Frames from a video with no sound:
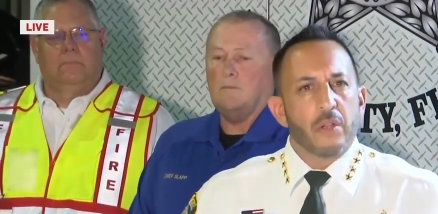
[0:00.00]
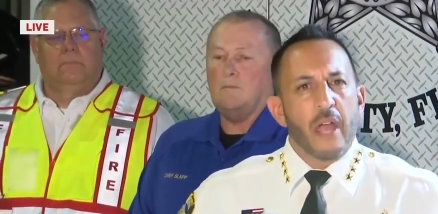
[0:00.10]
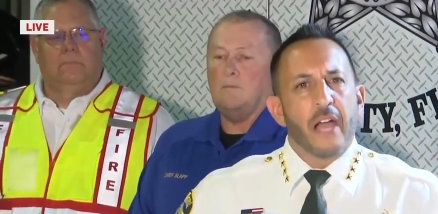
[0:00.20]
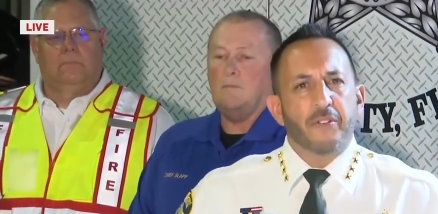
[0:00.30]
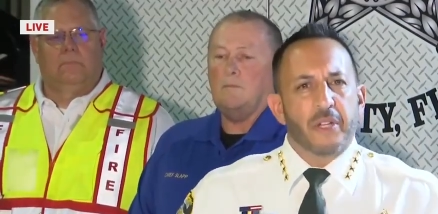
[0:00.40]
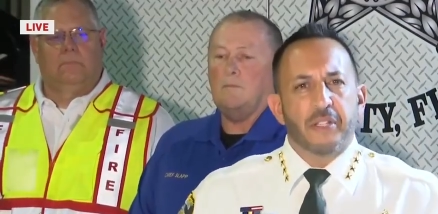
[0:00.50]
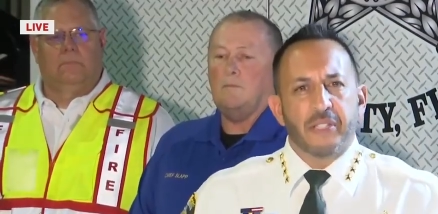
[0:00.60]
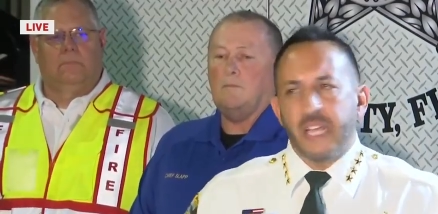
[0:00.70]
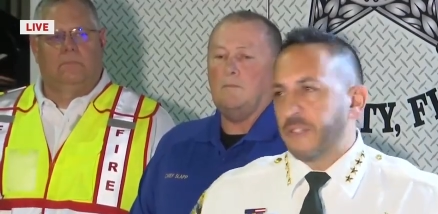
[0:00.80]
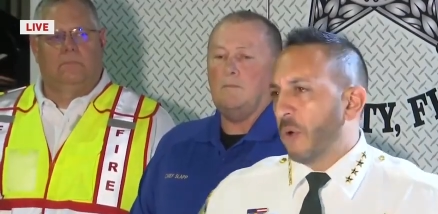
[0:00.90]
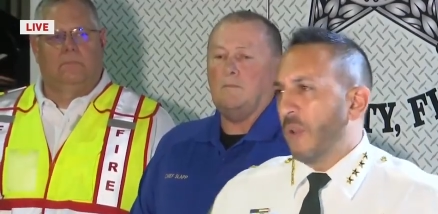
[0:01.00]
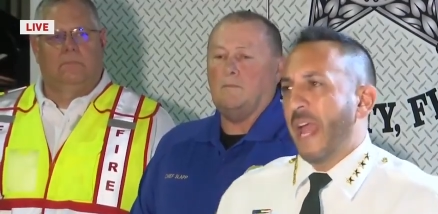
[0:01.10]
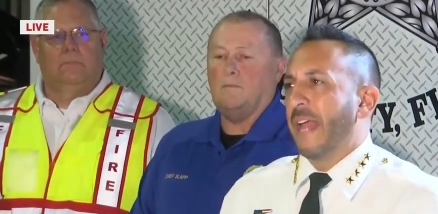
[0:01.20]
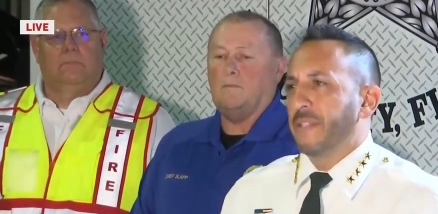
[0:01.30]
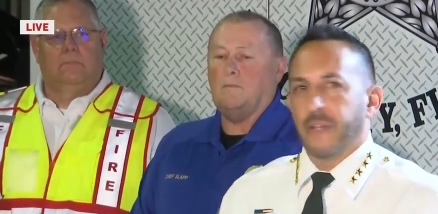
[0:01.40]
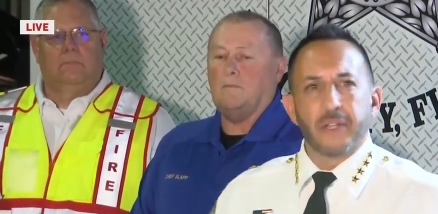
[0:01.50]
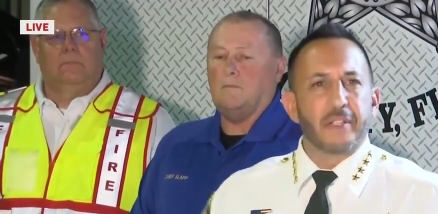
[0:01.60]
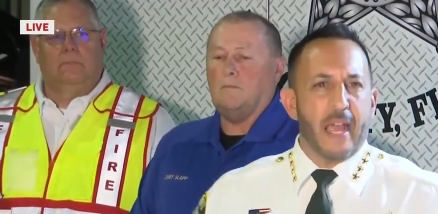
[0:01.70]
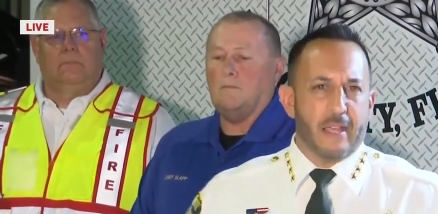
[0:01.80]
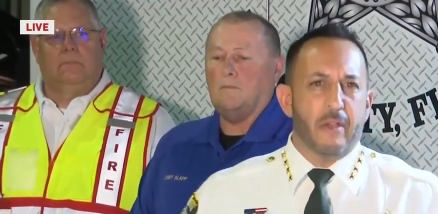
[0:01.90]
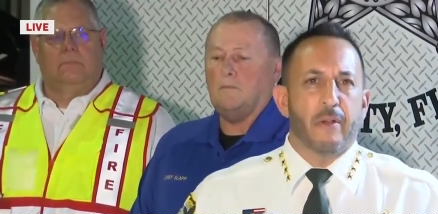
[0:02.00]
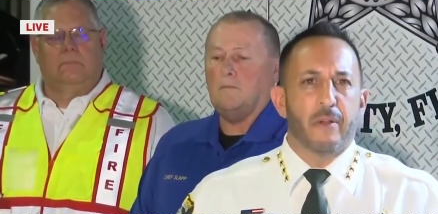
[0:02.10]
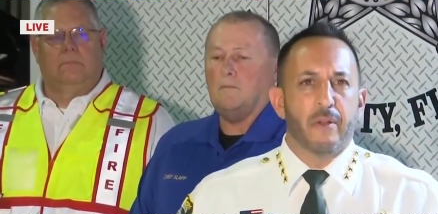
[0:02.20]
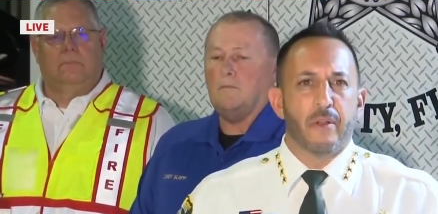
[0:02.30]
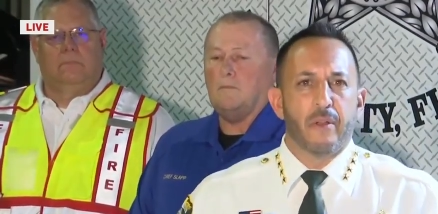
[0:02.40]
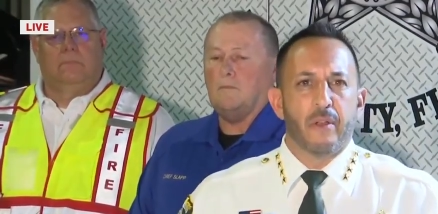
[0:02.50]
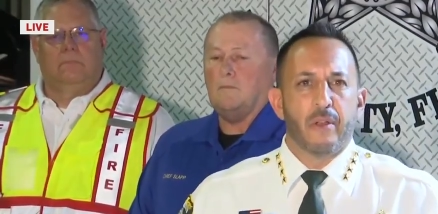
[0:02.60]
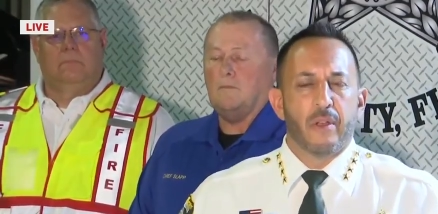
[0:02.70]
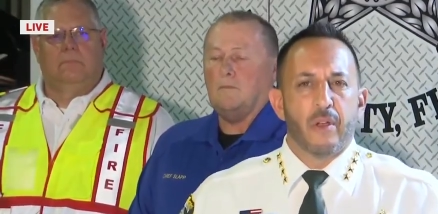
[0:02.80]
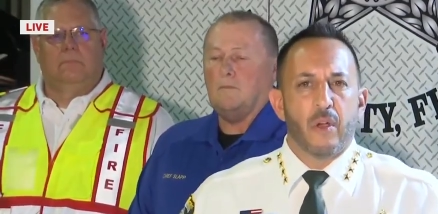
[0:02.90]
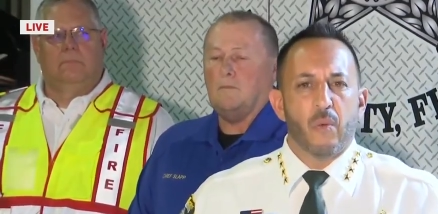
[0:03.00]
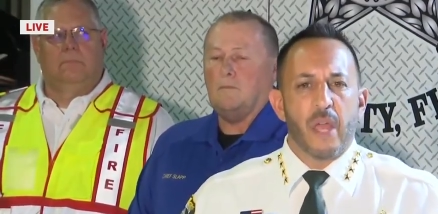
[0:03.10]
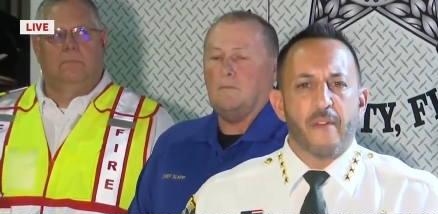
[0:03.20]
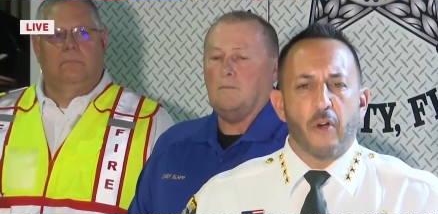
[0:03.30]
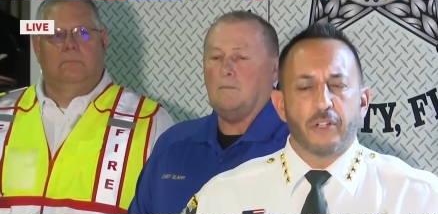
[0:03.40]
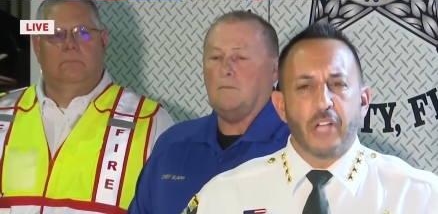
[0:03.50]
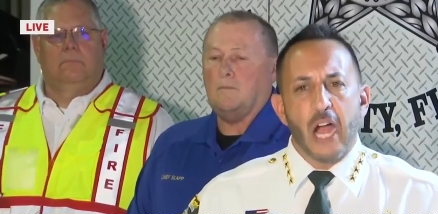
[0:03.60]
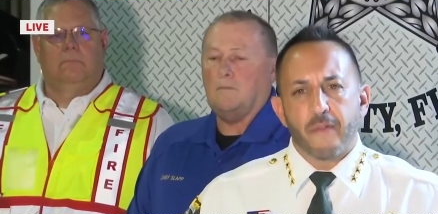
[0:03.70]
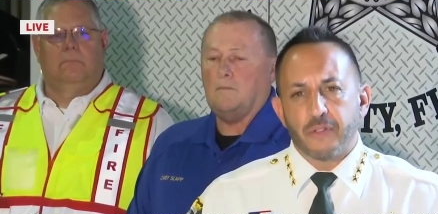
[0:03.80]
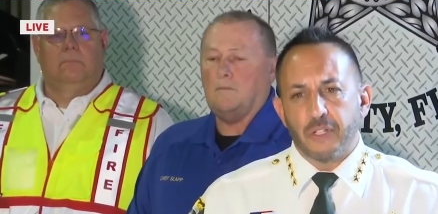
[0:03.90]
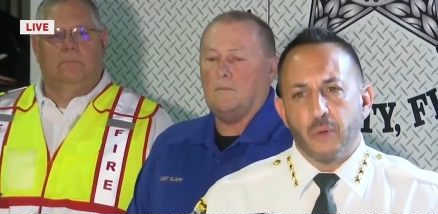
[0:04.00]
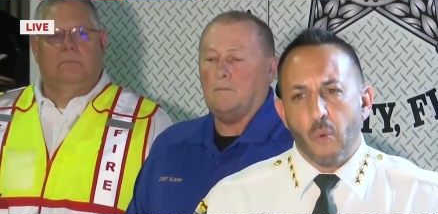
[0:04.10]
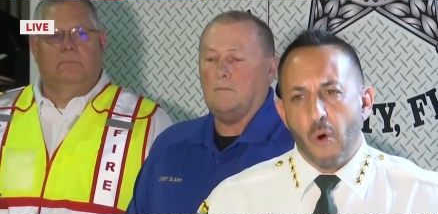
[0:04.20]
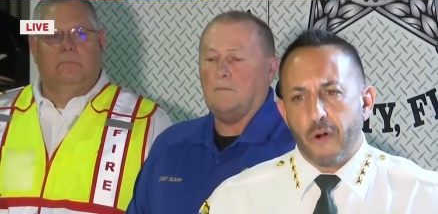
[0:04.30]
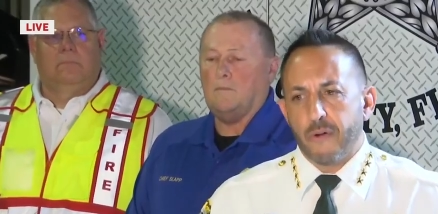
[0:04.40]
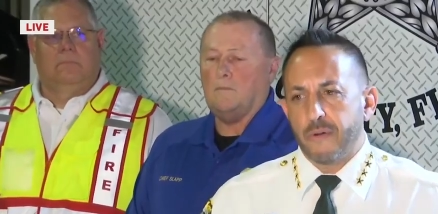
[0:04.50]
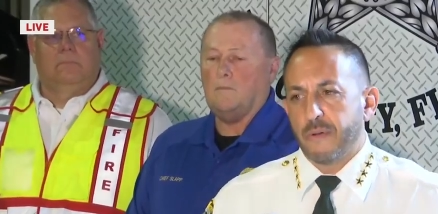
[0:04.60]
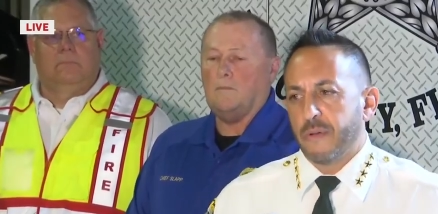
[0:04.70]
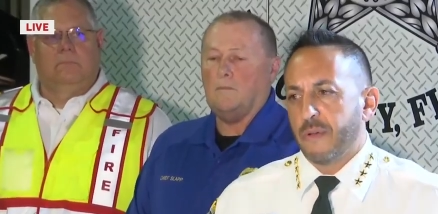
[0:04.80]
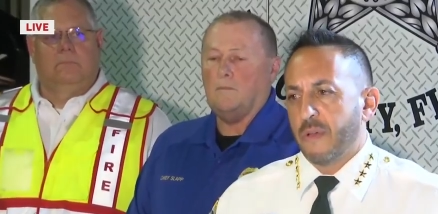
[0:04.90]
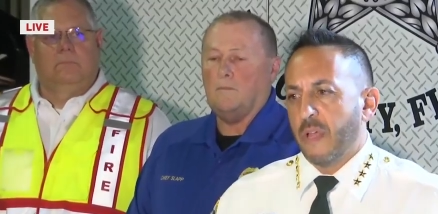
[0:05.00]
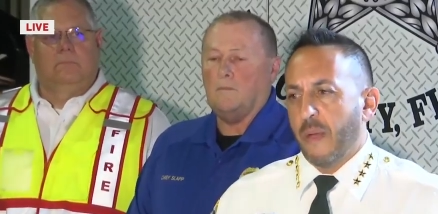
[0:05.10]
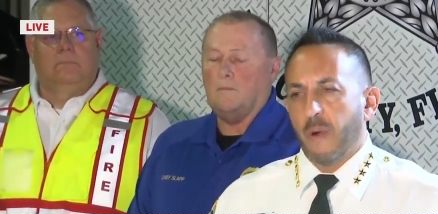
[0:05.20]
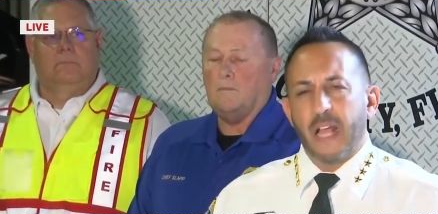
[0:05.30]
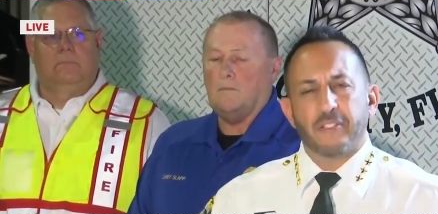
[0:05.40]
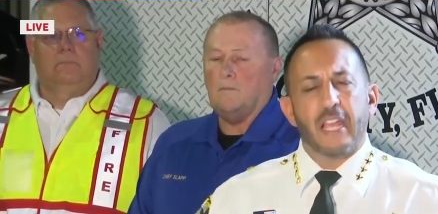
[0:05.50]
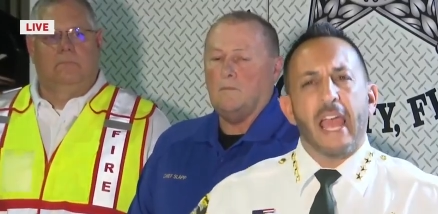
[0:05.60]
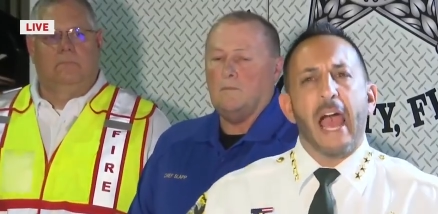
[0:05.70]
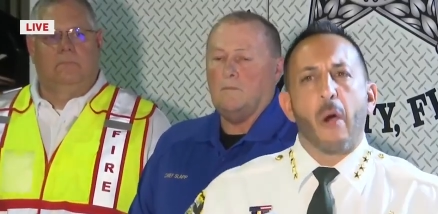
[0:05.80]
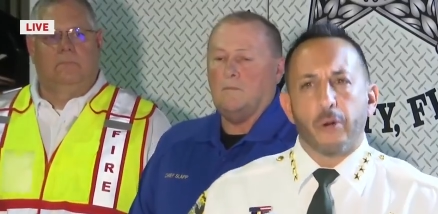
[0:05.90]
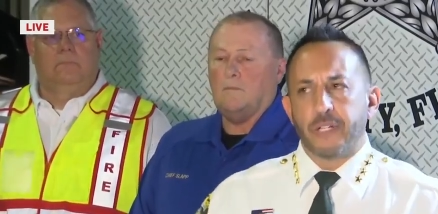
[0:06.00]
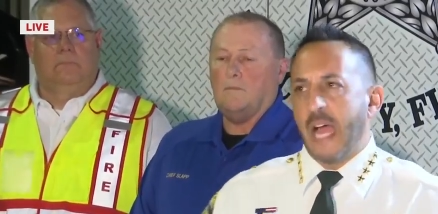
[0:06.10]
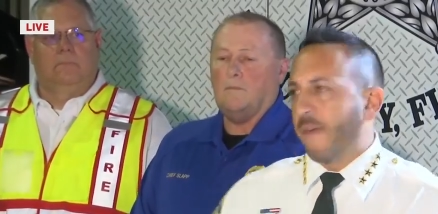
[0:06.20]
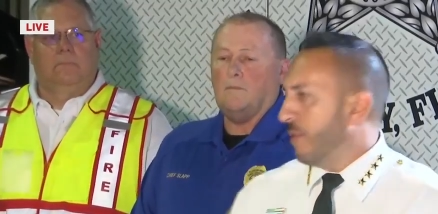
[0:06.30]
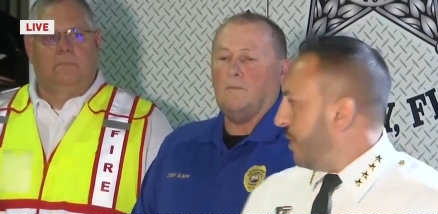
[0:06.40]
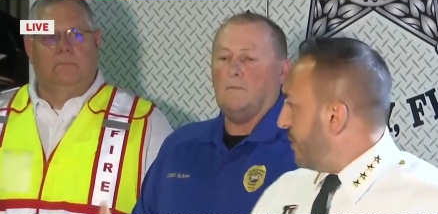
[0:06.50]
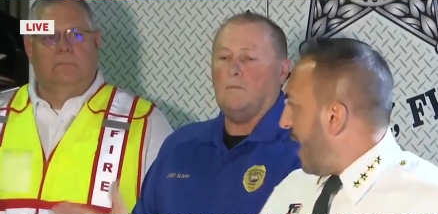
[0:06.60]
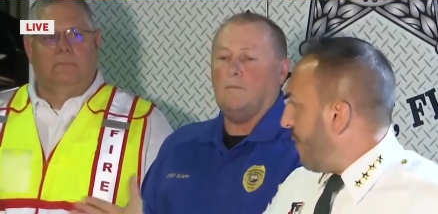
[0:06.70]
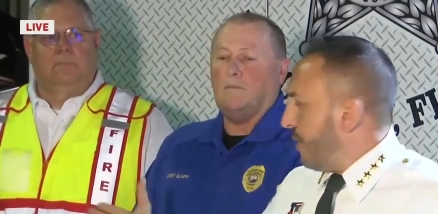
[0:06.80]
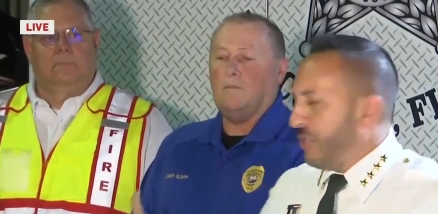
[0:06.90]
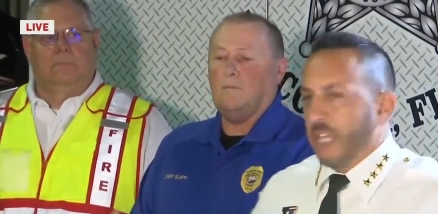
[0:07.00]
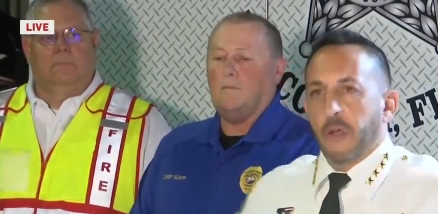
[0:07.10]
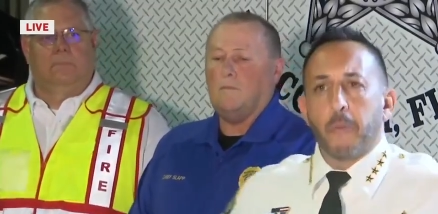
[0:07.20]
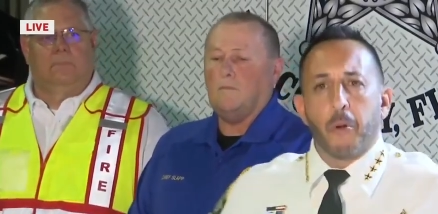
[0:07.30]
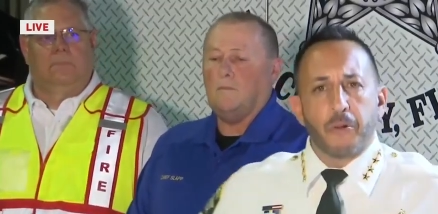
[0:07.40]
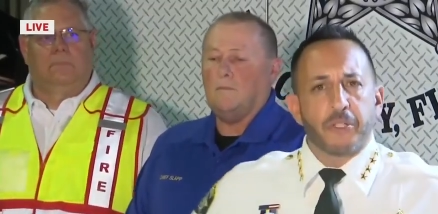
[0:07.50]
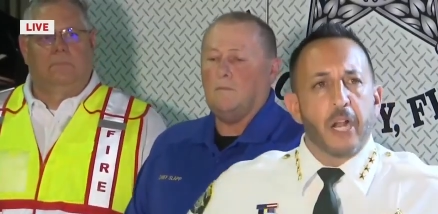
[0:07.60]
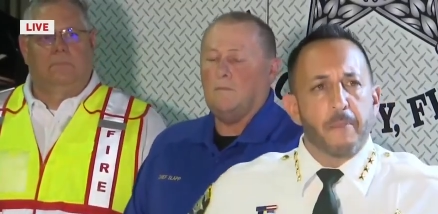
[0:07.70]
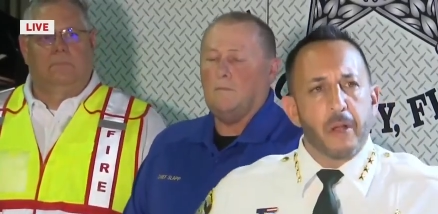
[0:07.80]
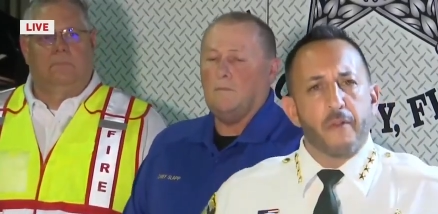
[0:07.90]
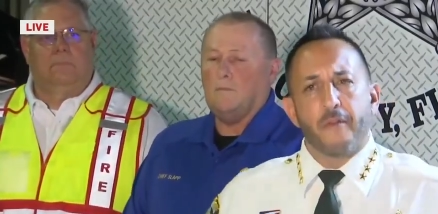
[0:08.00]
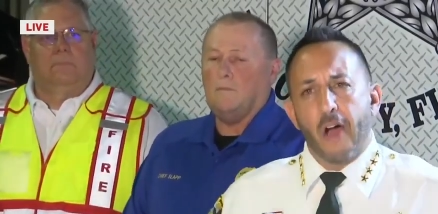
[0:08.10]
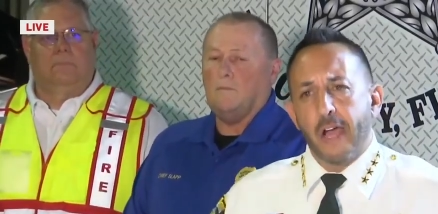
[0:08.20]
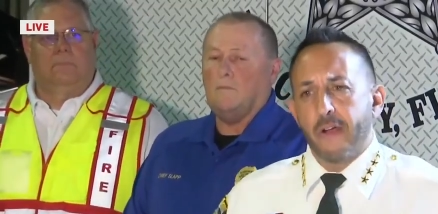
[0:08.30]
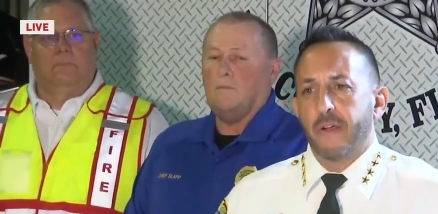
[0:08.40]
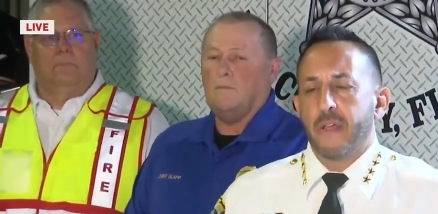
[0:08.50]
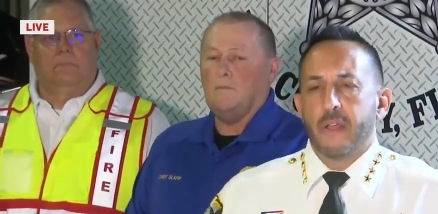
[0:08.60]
Speaker 1: As you can see, it's all hands on deck here. We have our divers in the water. And when I say our divers, it's every single person up here fire,